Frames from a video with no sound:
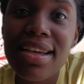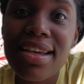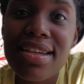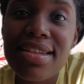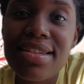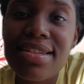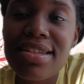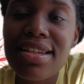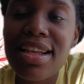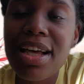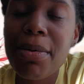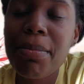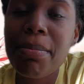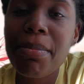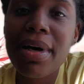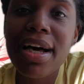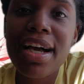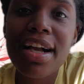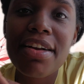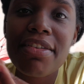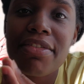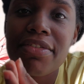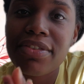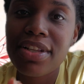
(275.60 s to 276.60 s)
It's not
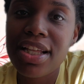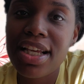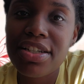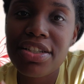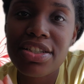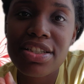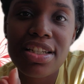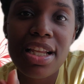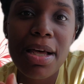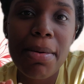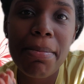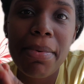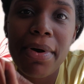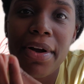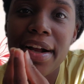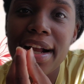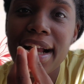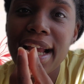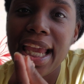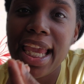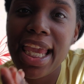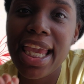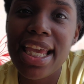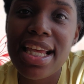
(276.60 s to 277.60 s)
by our flesh, not by our
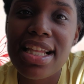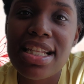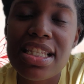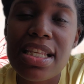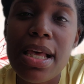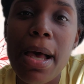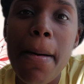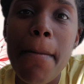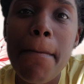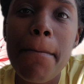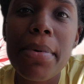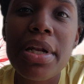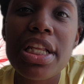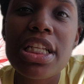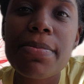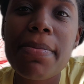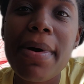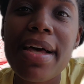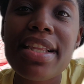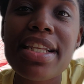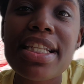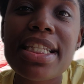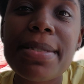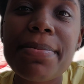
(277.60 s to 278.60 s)
hands, but it's
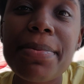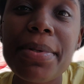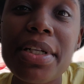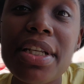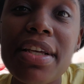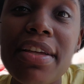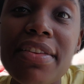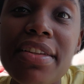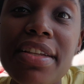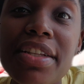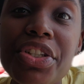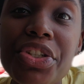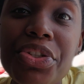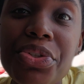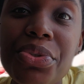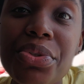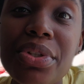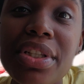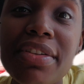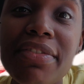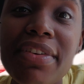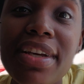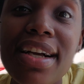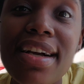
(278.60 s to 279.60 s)
by the Spirit of the true
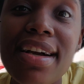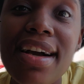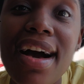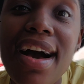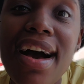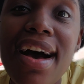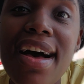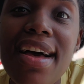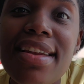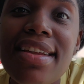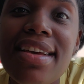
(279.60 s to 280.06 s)
living God.